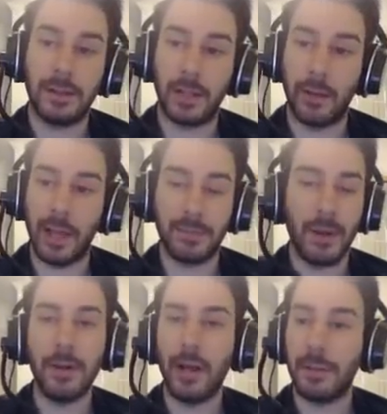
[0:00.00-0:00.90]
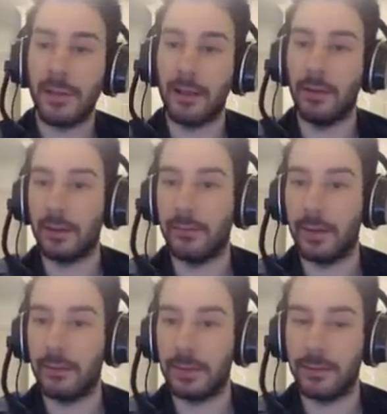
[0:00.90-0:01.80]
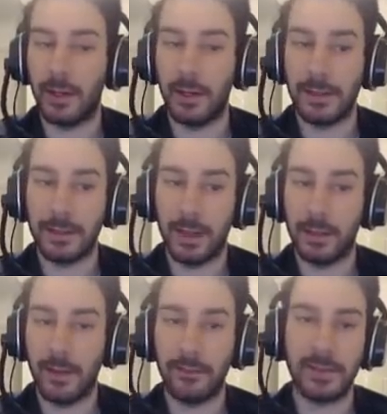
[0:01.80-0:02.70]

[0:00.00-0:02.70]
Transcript: So yeah, it's probably not going to be that long a video, to be honest. I don't have to